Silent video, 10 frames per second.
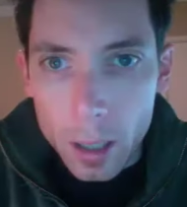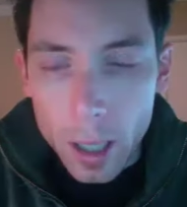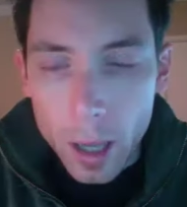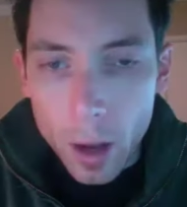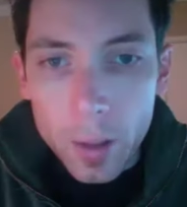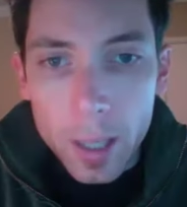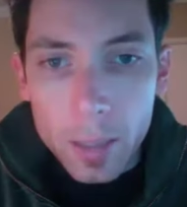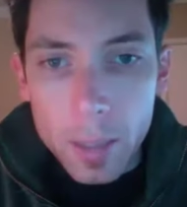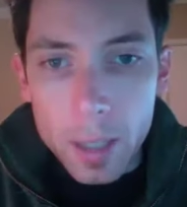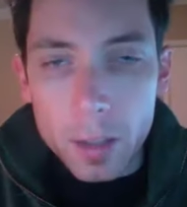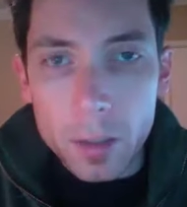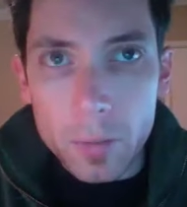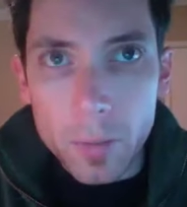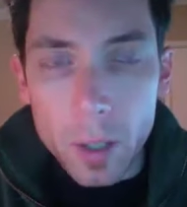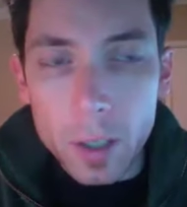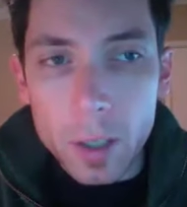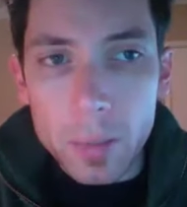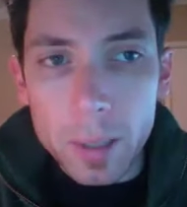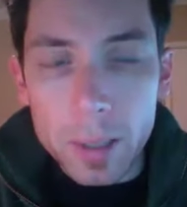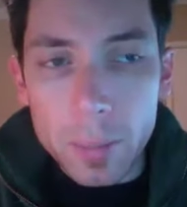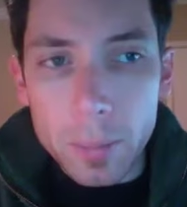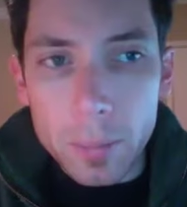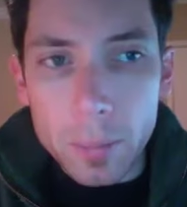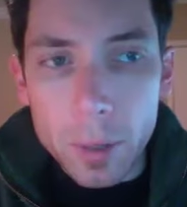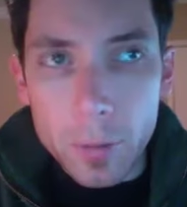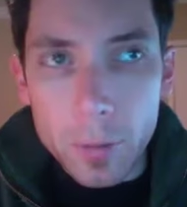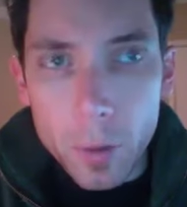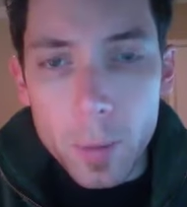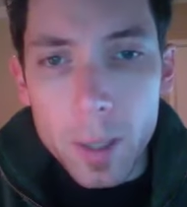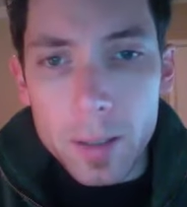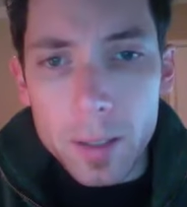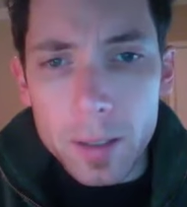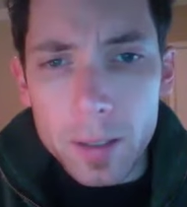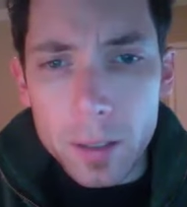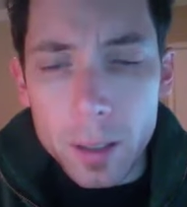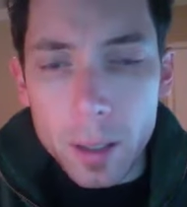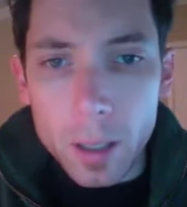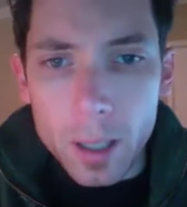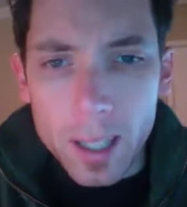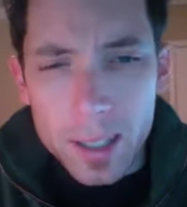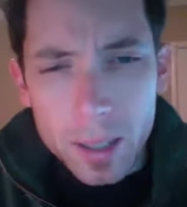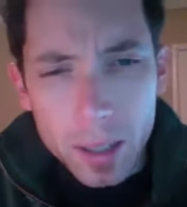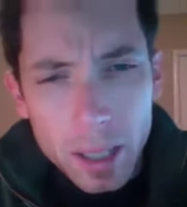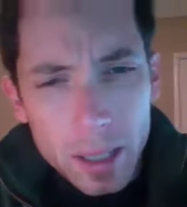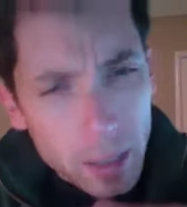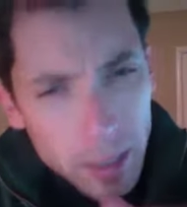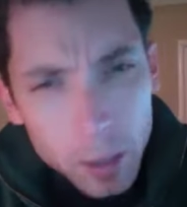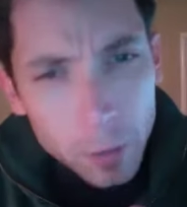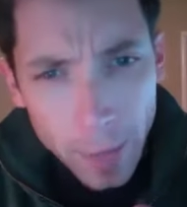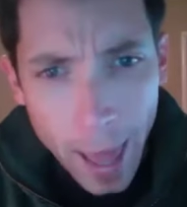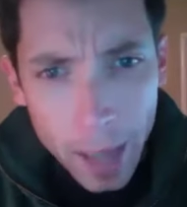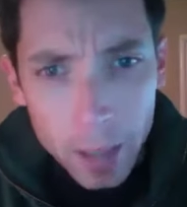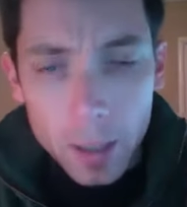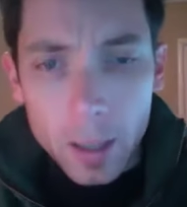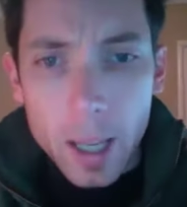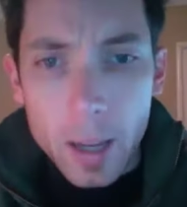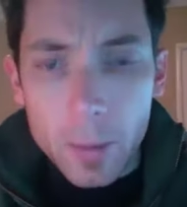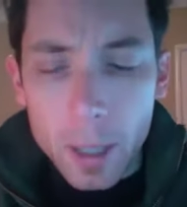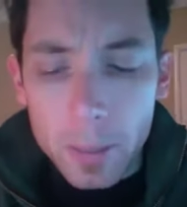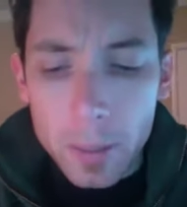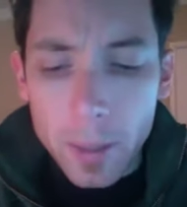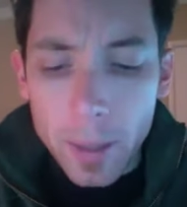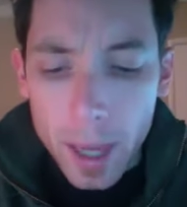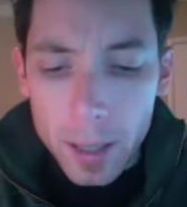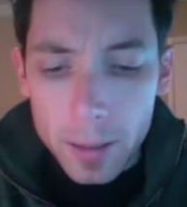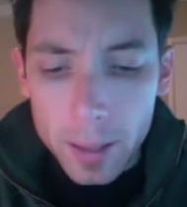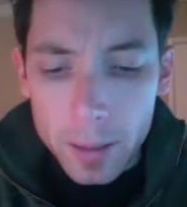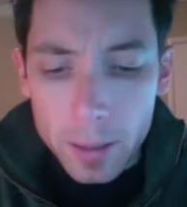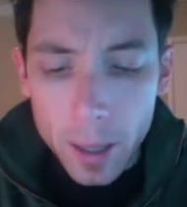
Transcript: all the animation is very good, but the performance is a little flat. And what I mean by that is